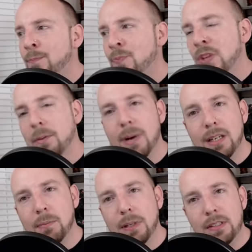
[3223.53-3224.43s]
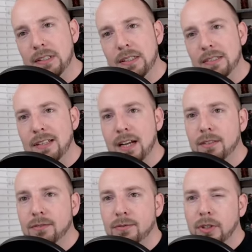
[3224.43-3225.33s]
In my opinion, he's
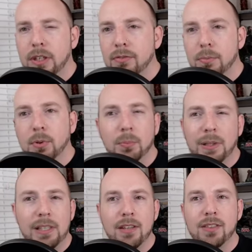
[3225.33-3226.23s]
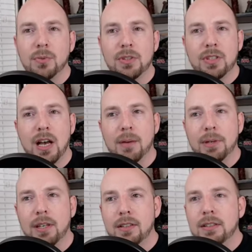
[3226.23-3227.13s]
not forgivable, but neither was
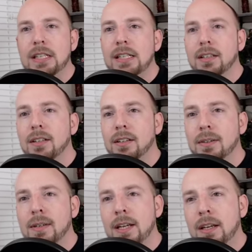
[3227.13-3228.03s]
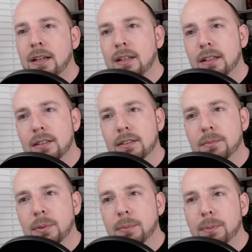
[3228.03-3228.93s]
comic Negan. You know,
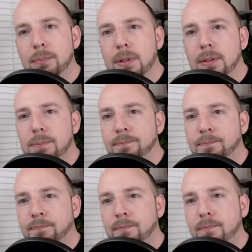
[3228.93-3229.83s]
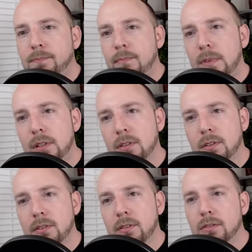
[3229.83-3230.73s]
um, bum bum bum.
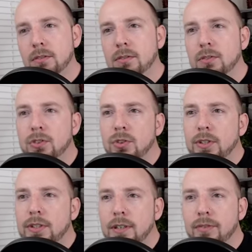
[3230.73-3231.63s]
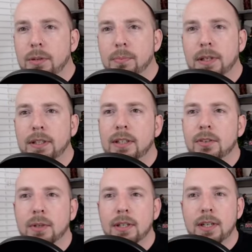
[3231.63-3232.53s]
Mm, Joyetech vape pen. That's
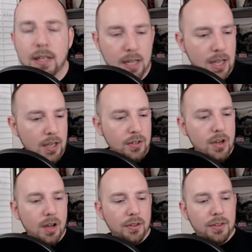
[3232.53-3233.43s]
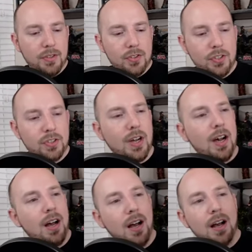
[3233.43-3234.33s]
what I got. No, this is just a
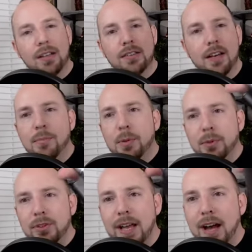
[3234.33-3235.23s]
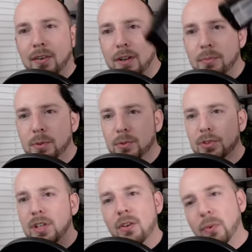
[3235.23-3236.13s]
Haas. I'm almost out. I'm
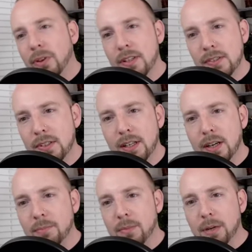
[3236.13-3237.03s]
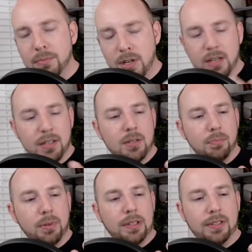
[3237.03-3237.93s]
almost done with this, and then I'm I'm done
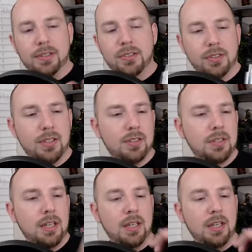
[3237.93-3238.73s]
completely. So.